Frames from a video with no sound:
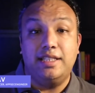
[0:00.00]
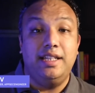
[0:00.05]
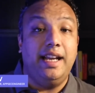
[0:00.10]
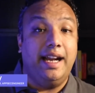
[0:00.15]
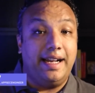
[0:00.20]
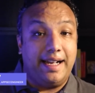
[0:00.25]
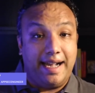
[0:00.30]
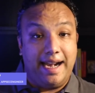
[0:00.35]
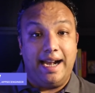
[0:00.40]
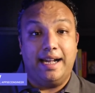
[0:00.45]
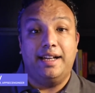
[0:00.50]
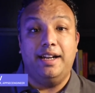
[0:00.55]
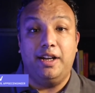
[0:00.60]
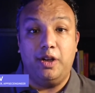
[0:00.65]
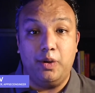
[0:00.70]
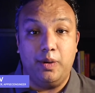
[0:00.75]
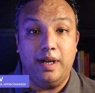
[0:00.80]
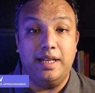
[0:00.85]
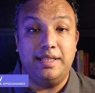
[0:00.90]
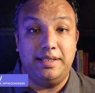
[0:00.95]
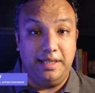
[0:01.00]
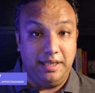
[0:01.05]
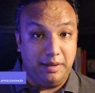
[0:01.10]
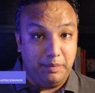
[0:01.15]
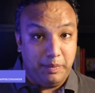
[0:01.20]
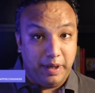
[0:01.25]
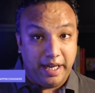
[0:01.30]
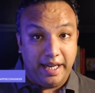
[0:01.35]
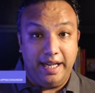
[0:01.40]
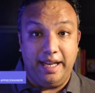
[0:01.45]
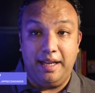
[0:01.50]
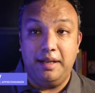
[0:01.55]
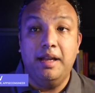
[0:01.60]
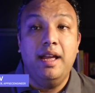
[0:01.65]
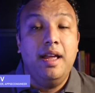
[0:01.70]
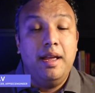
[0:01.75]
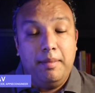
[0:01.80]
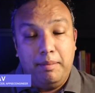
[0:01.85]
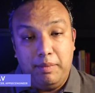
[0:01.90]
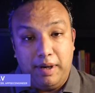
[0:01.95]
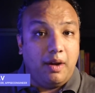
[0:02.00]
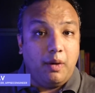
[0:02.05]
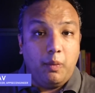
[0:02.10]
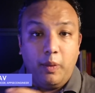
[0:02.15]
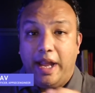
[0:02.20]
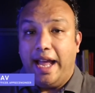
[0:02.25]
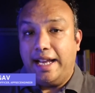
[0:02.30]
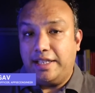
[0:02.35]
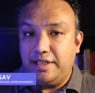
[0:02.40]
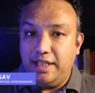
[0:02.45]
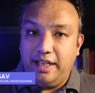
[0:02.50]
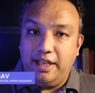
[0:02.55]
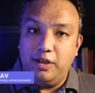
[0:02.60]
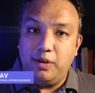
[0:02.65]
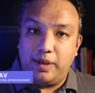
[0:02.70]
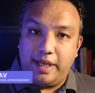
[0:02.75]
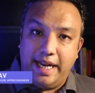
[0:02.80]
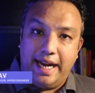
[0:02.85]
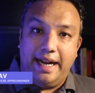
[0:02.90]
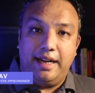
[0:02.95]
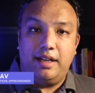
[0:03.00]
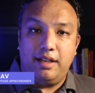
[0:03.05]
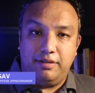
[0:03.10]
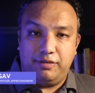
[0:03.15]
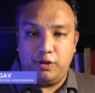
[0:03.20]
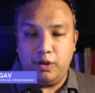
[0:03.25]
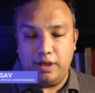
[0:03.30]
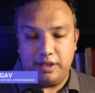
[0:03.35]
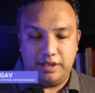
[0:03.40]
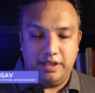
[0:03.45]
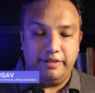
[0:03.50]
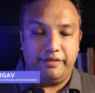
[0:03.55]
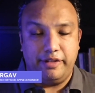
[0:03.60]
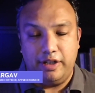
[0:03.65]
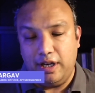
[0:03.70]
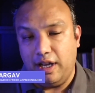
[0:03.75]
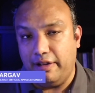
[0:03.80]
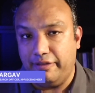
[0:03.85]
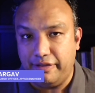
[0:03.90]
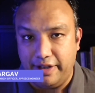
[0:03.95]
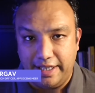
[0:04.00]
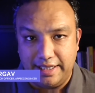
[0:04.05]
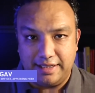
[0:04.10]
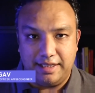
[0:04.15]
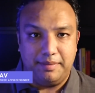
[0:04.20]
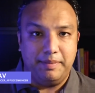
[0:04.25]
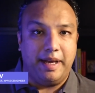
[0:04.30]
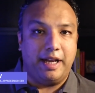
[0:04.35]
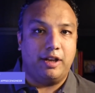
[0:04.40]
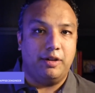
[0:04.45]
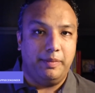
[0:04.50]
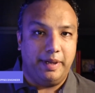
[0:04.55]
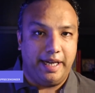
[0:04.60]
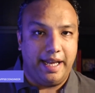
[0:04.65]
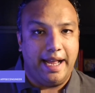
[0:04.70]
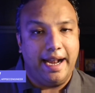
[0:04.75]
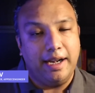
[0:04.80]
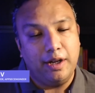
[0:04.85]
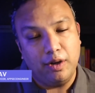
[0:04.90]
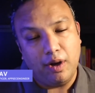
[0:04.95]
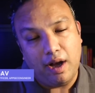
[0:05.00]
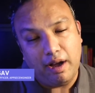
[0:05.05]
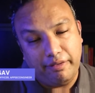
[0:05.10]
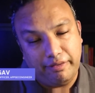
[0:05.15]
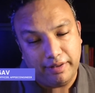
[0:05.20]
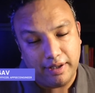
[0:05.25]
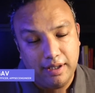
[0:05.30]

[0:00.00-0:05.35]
attracted to us in the beginning. But we actually looked at, of course, different offerings that Macrometa had to offer.